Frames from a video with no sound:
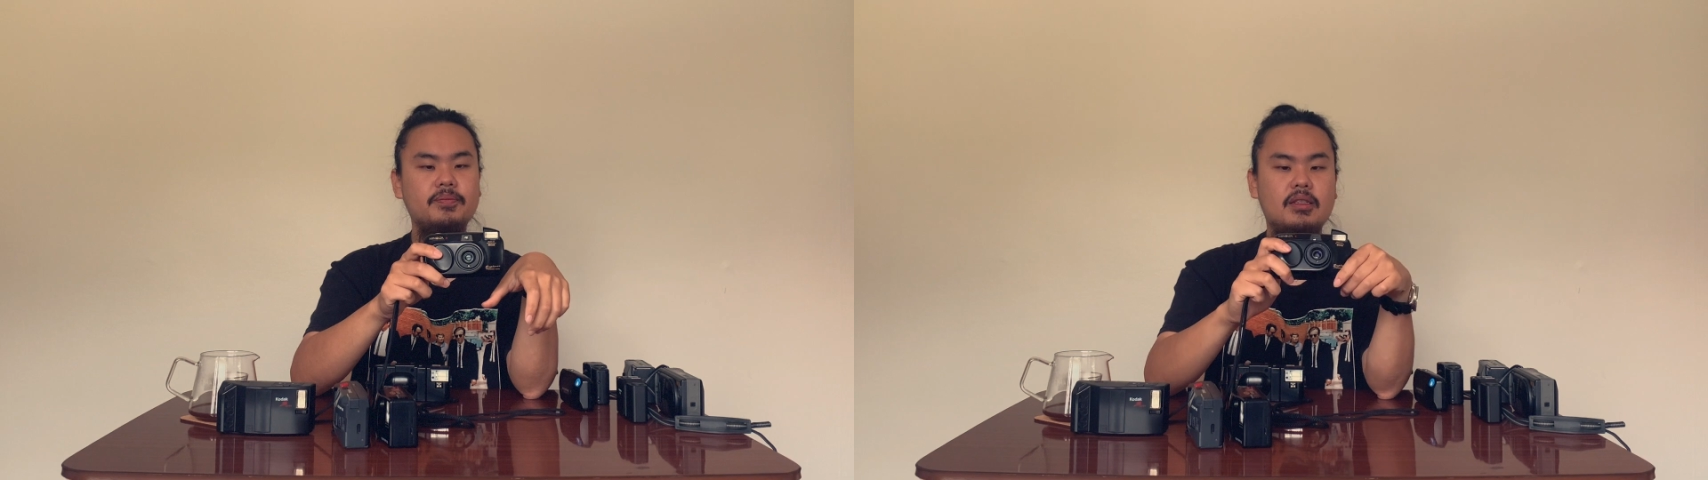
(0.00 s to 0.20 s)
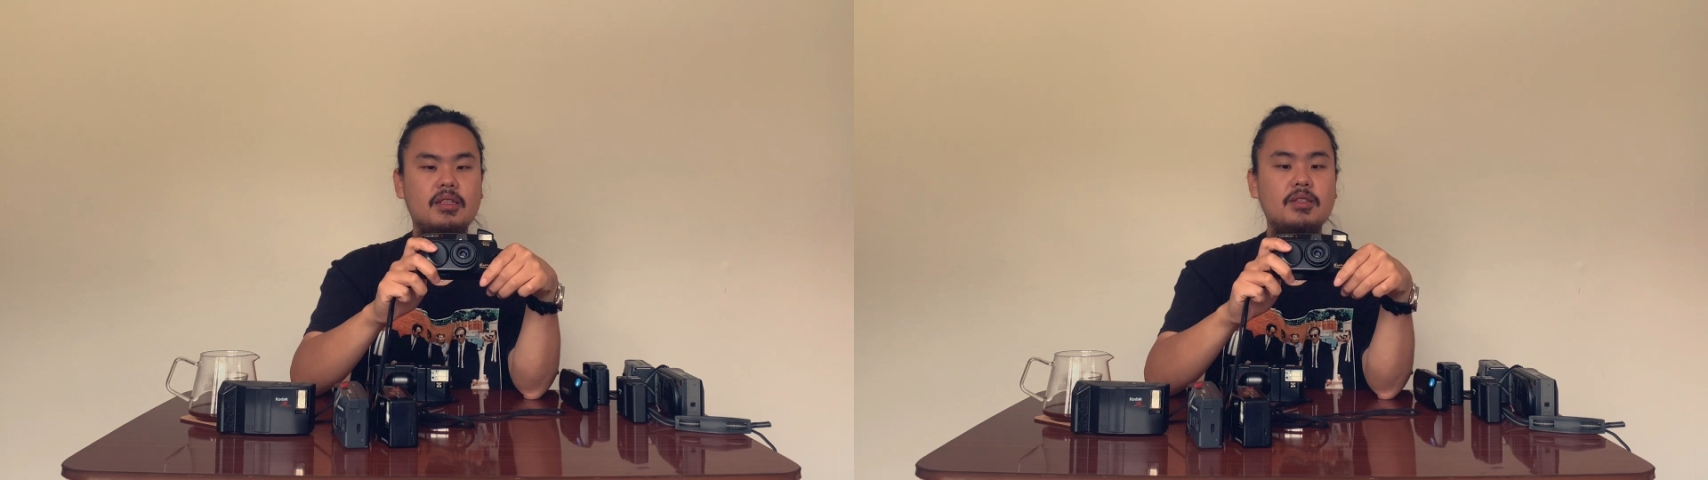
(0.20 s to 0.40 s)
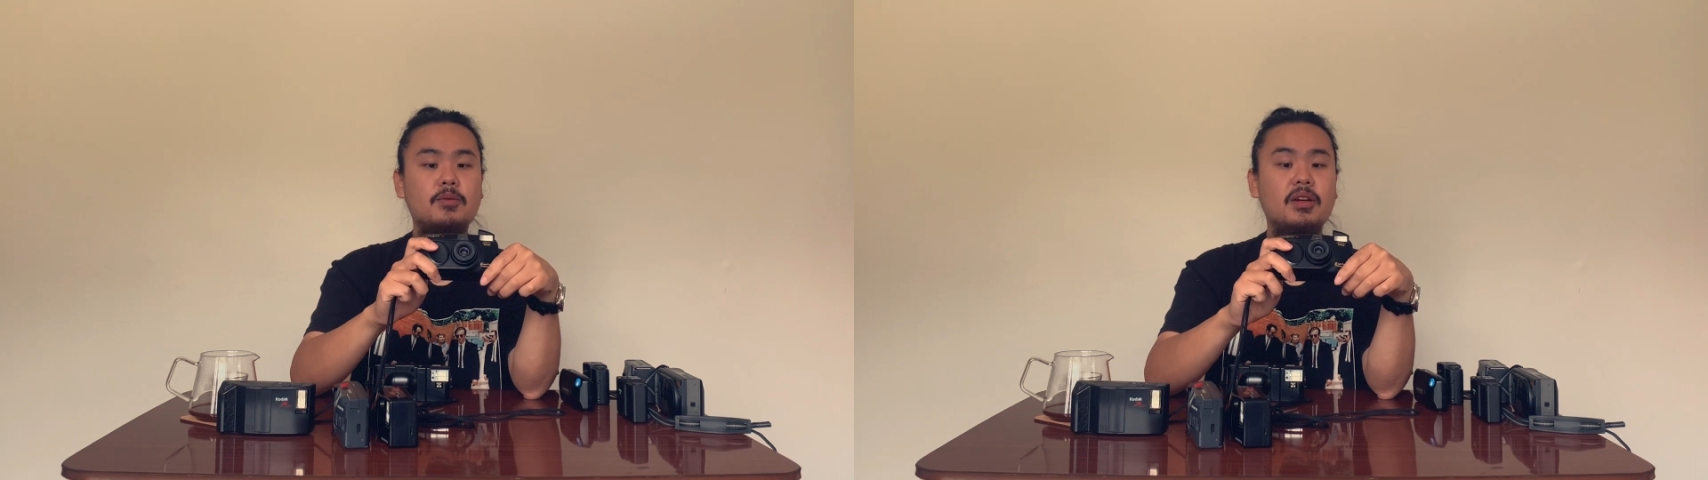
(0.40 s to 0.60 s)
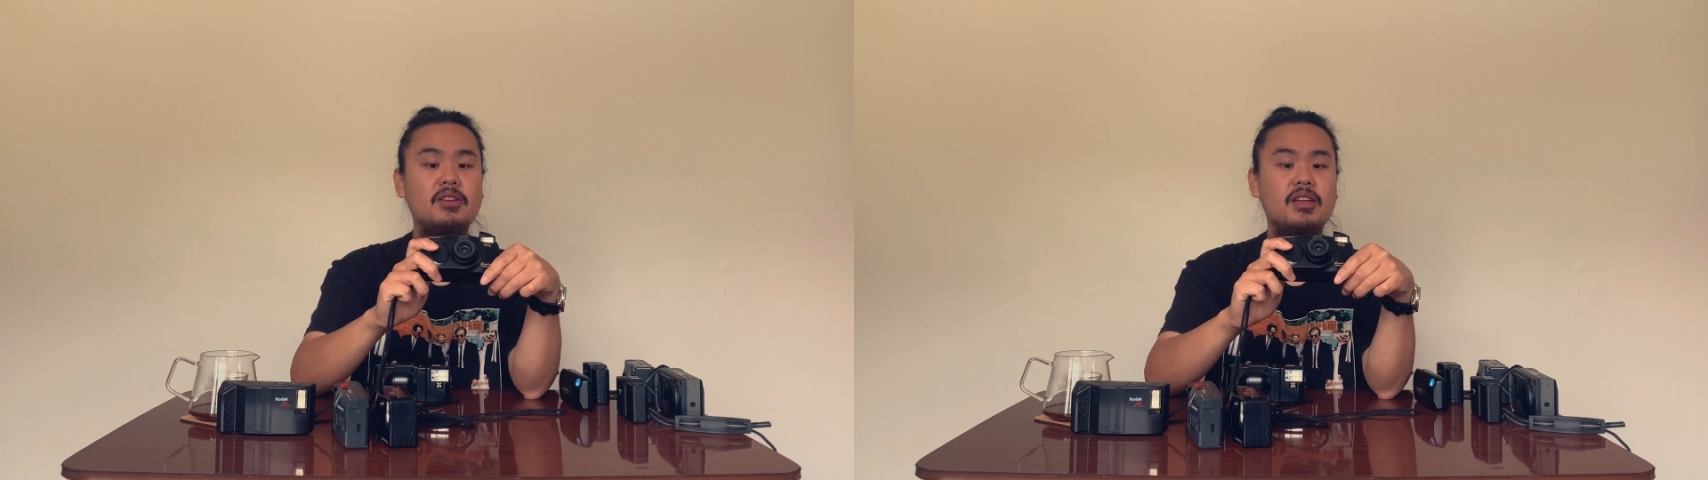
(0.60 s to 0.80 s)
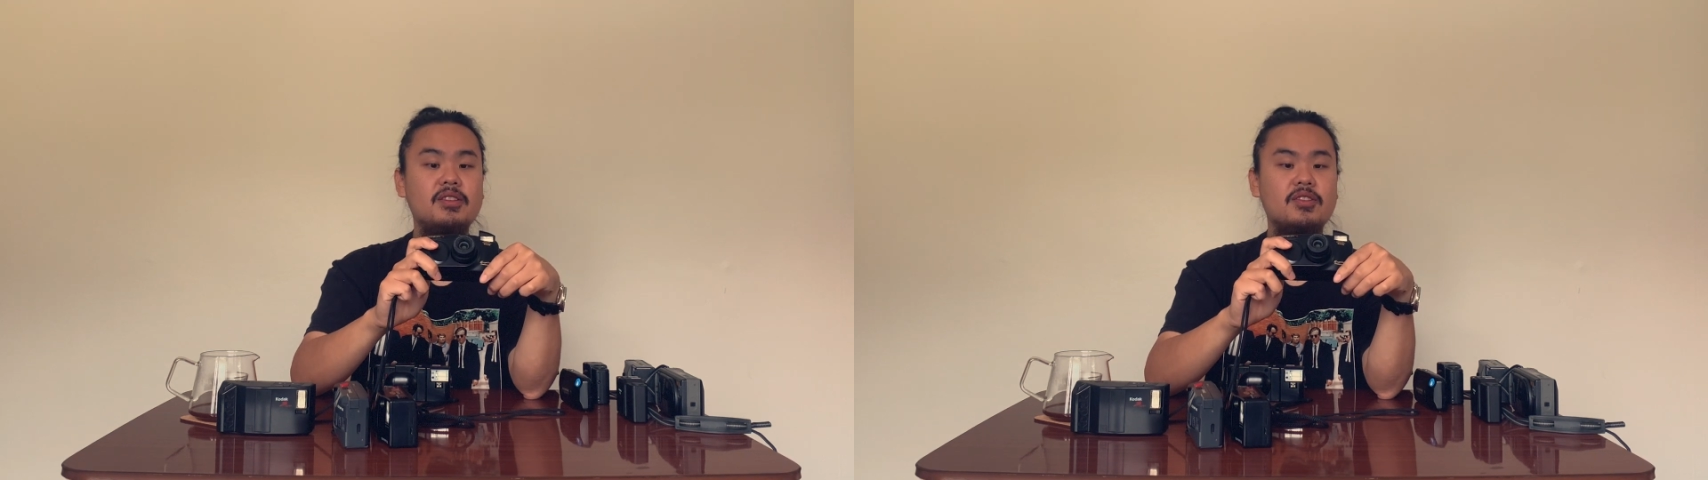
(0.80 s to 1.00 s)
This one you
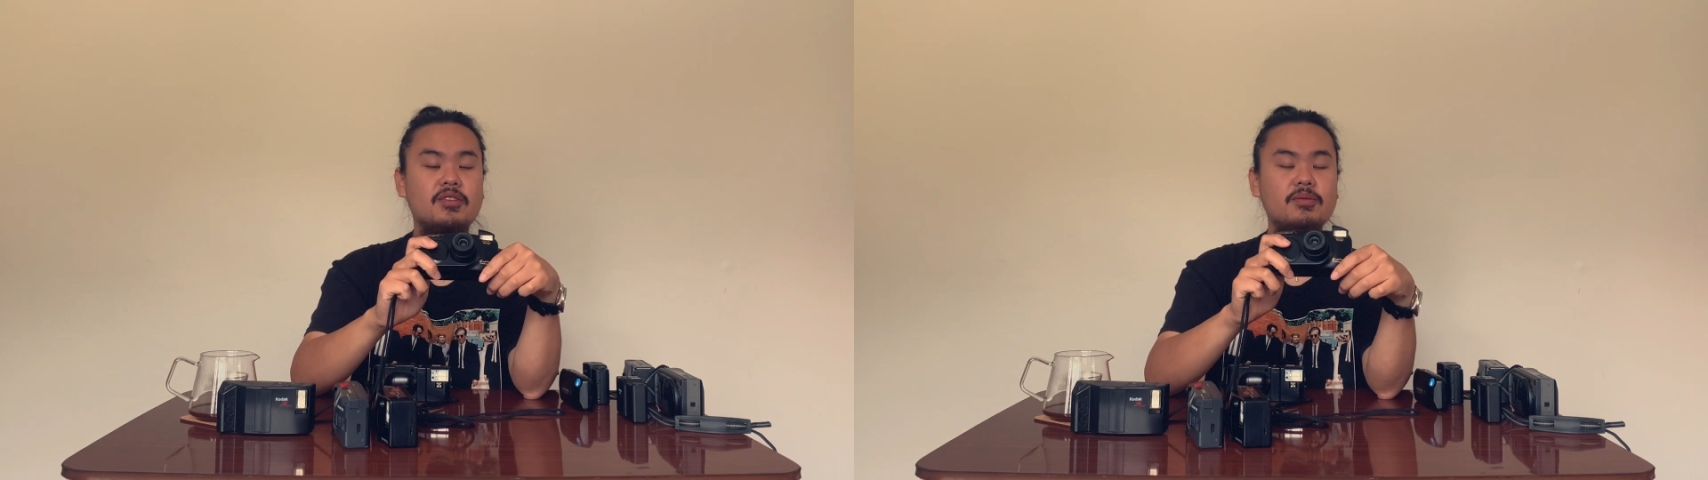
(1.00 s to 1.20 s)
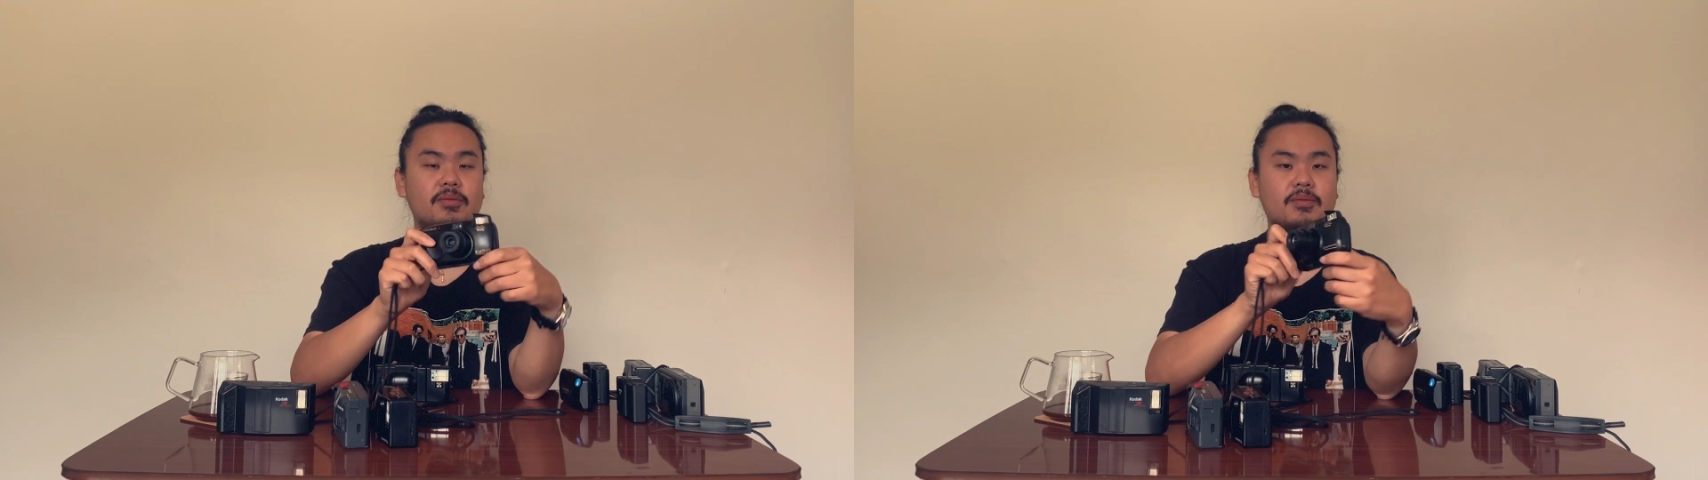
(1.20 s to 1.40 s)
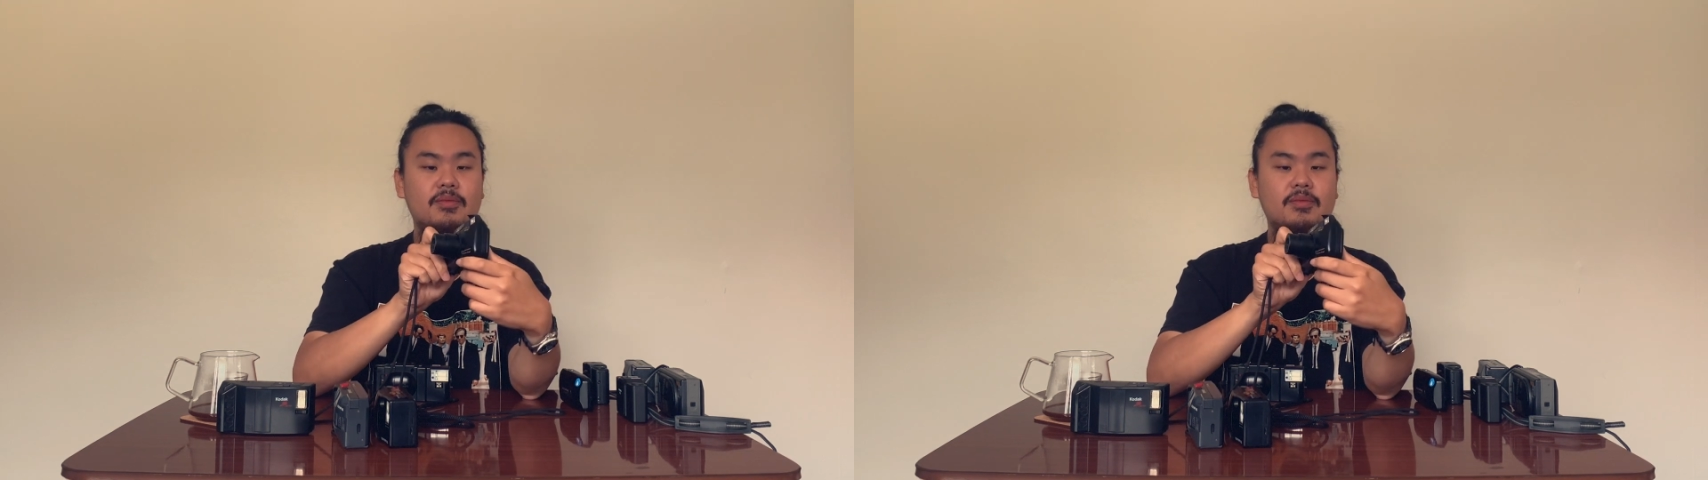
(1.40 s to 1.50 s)
can zoom.